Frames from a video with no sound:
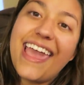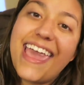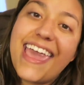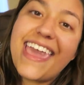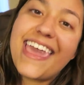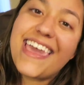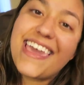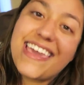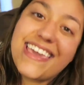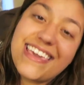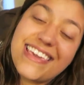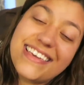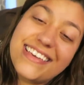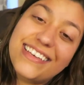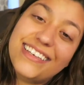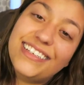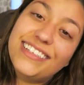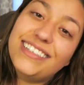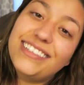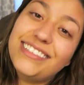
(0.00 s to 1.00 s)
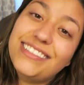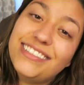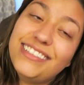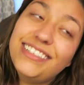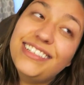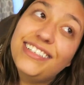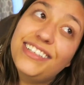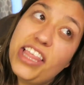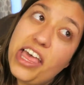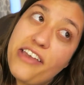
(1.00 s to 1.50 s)
And
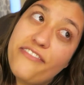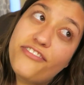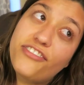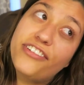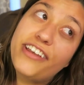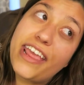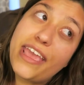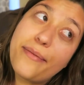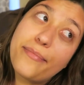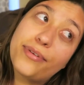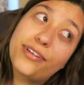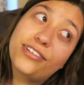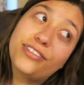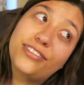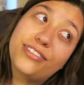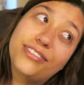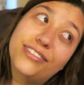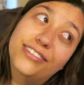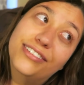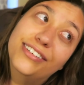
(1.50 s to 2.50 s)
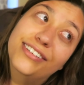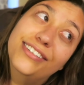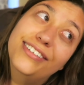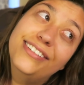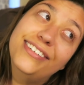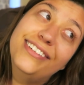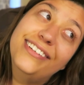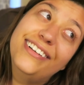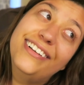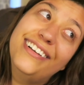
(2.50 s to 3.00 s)
love your neighbors.
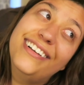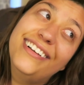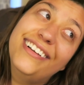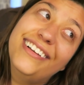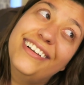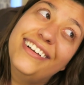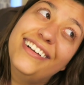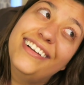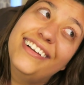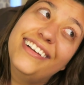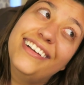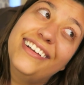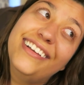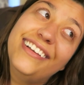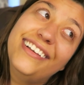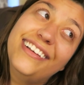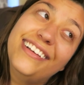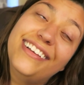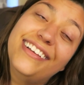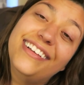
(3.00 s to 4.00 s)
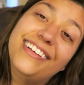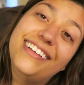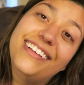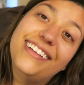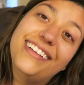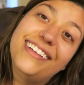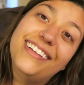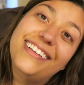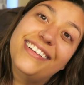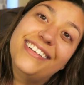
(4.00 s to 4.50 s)
Why do they have to love their
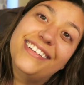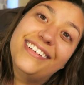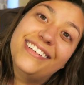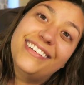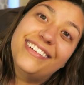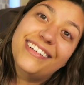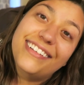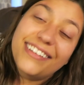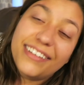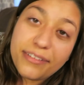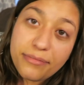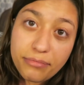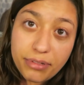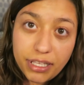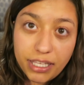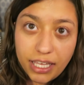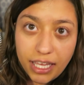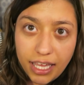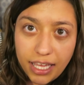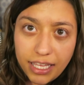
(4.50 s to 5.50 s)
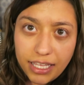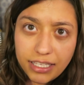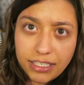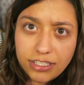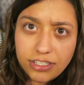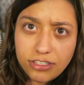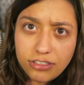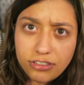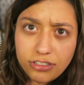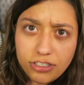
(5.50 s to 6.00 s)
neighbors?
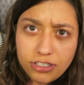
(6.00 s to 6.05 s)
Because you